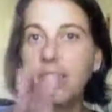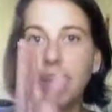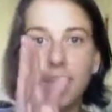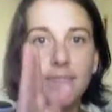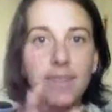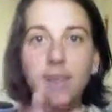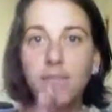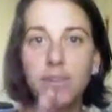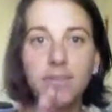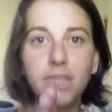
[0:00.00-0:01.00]
that sink
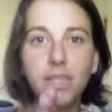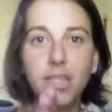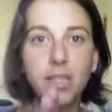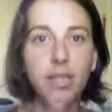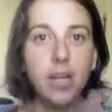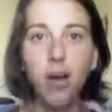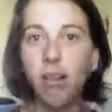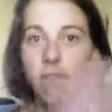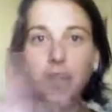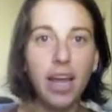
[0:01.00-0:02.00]
full of dishes and
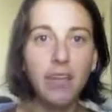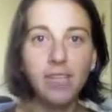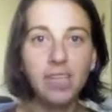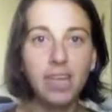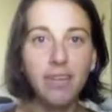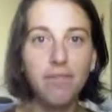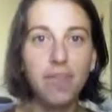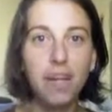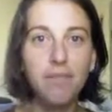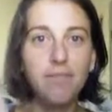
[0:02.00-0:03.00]
all of the house stuff
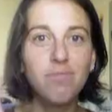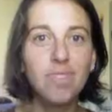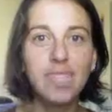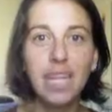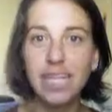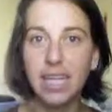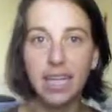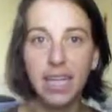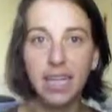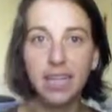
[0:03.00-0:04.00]
that I was
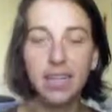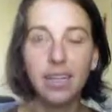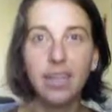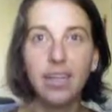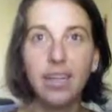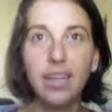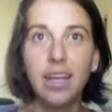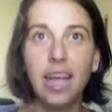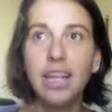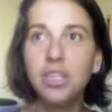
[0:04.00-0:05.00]
resenting
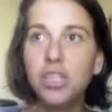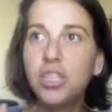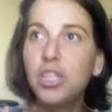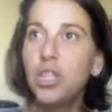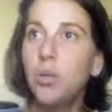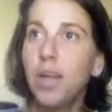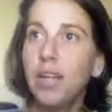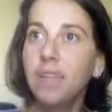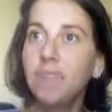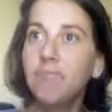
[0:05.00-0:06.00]
and just do
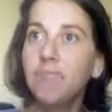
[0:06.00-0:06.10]
it,